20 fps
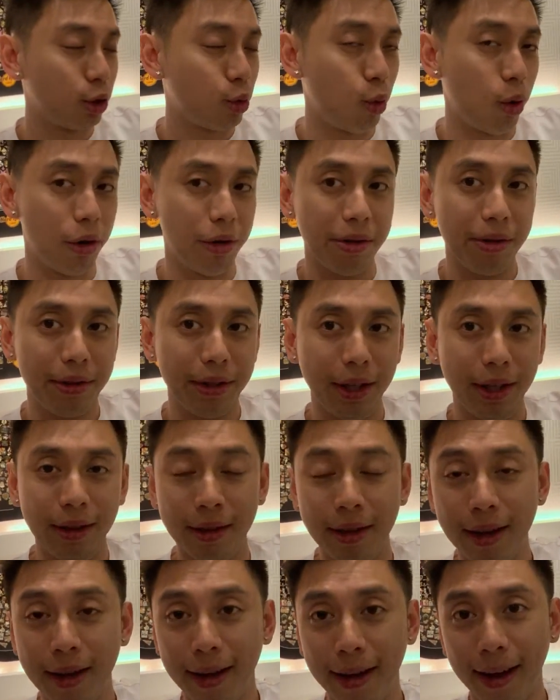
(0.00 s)

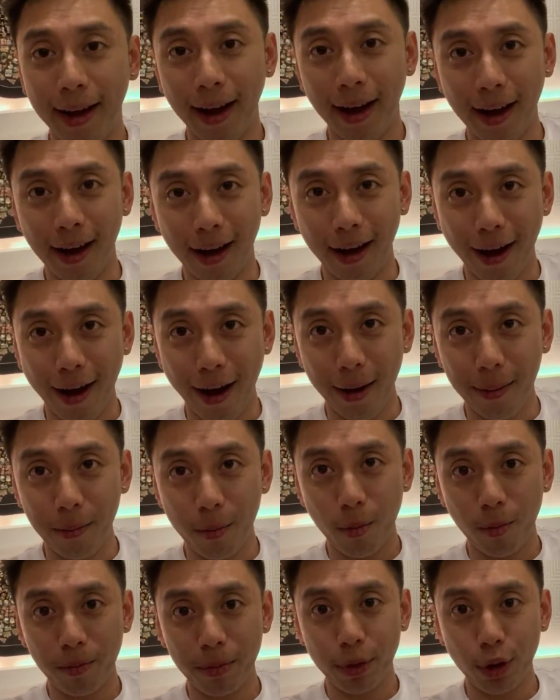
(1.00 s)
quarantine
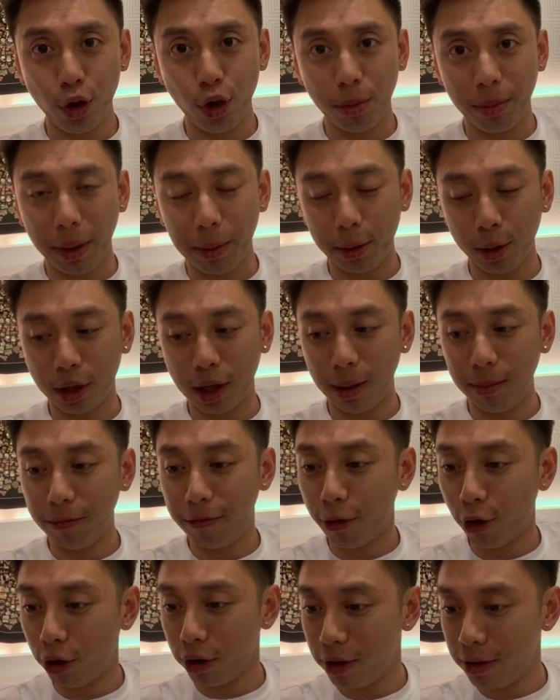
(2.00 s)
um, you'll be welcome
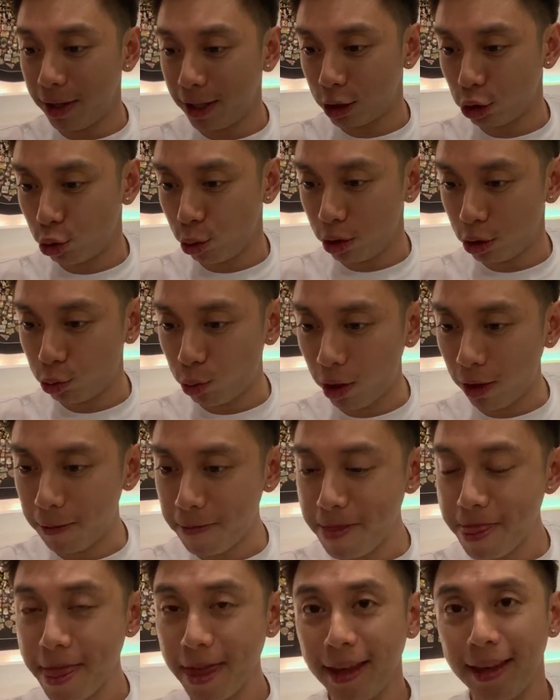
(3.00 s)
for the next one as well.
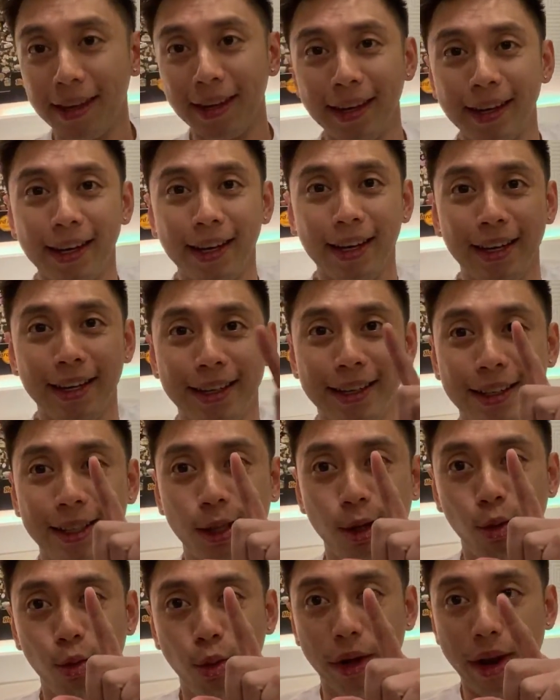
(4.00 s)

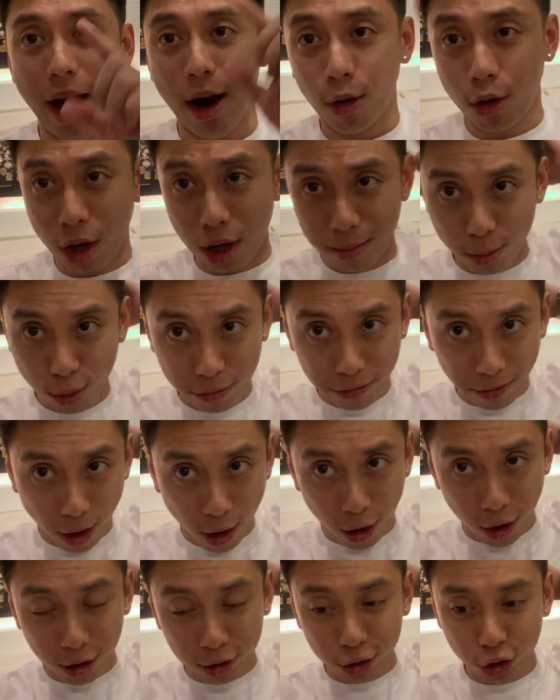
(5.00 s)
We're now going to move
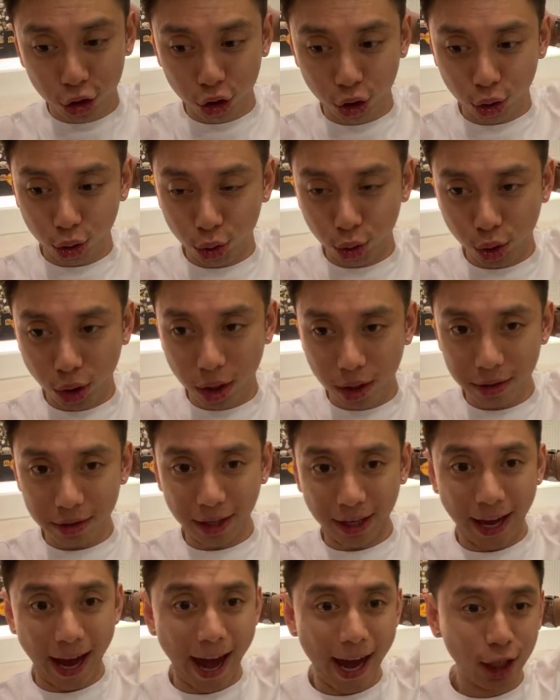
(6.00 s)
on to the
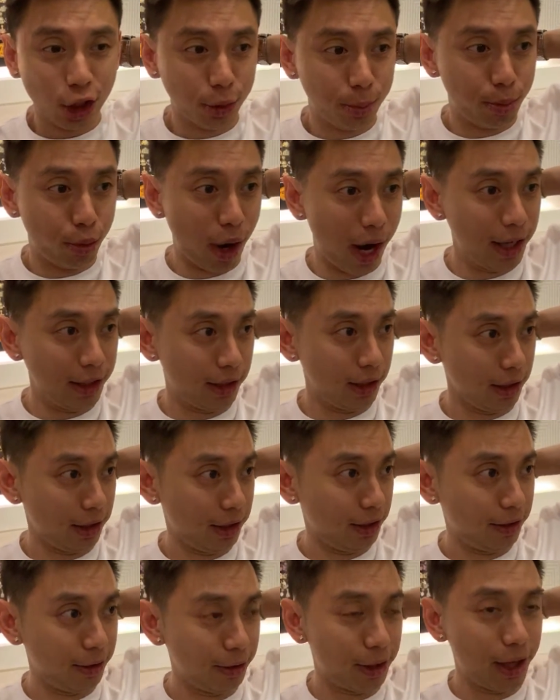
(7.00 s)
cash
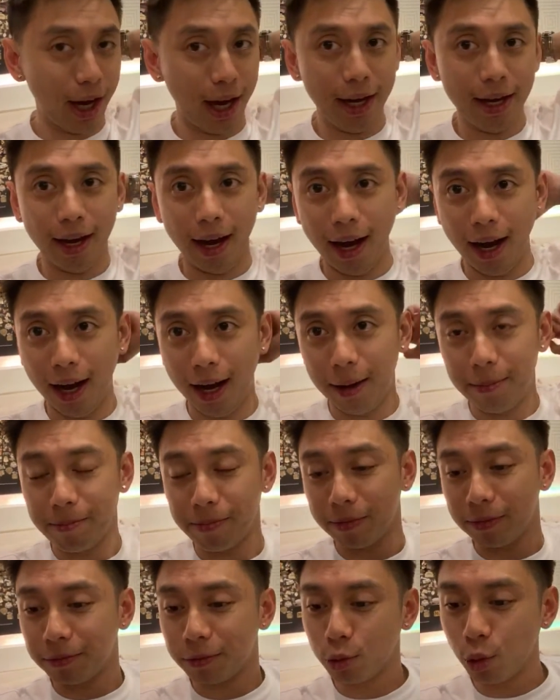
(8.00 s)
prizes. Okay,
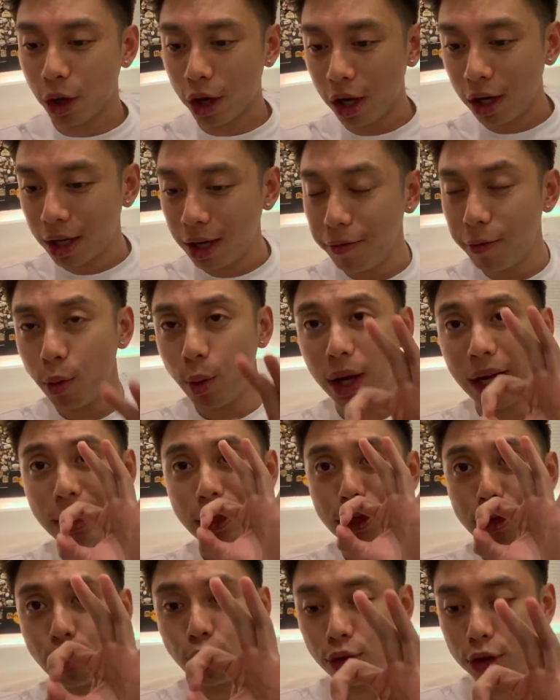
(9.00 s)
um, we're going to give away
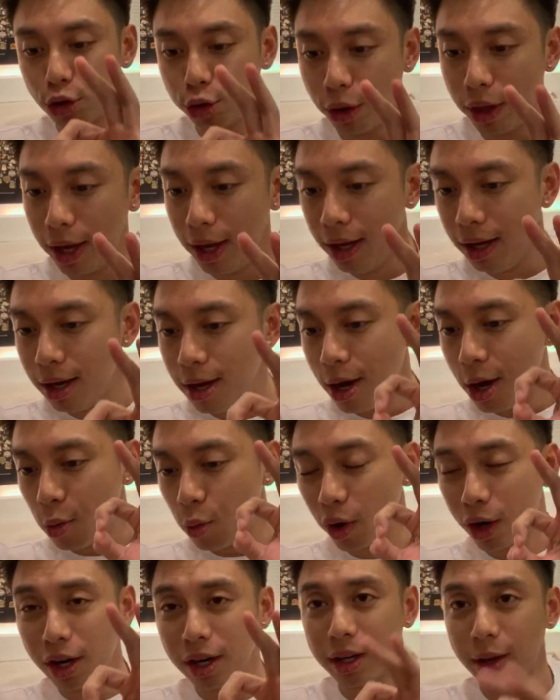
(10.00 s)
today.
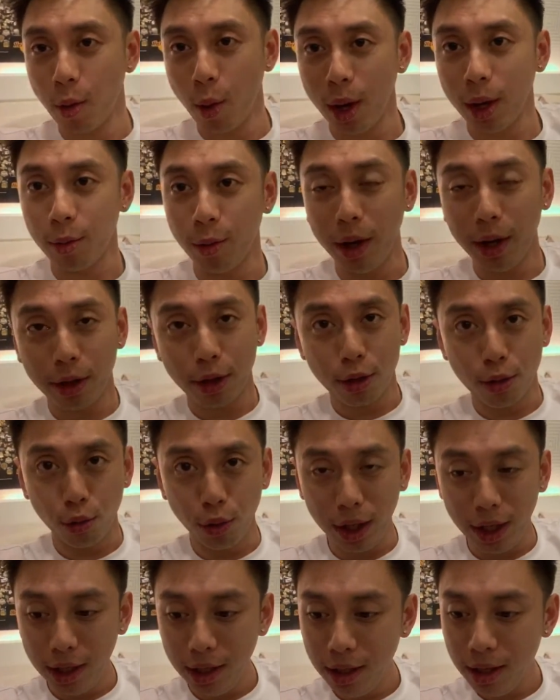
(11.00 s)
We're going to give away
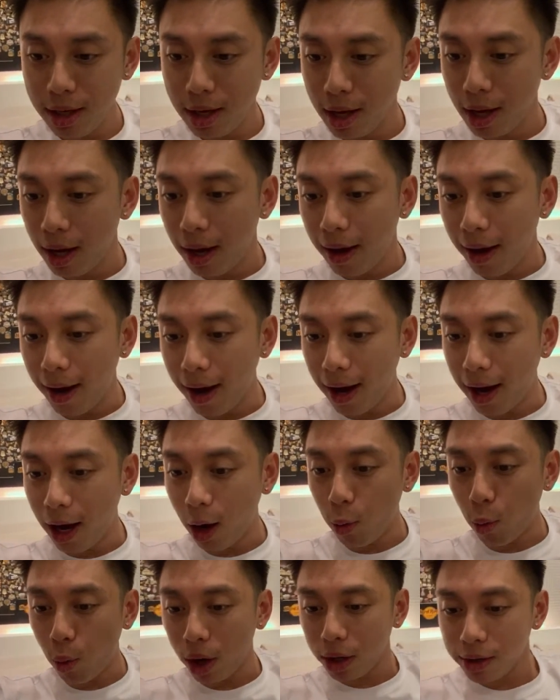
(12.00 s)
three uh,
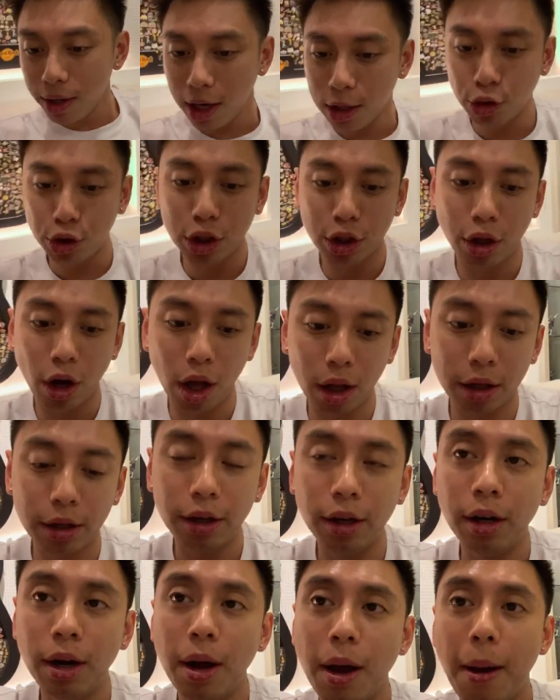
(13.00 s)

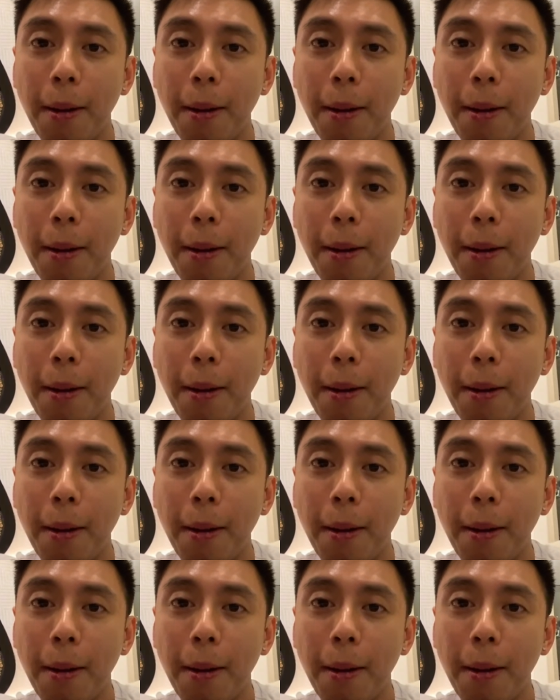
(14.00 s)
$100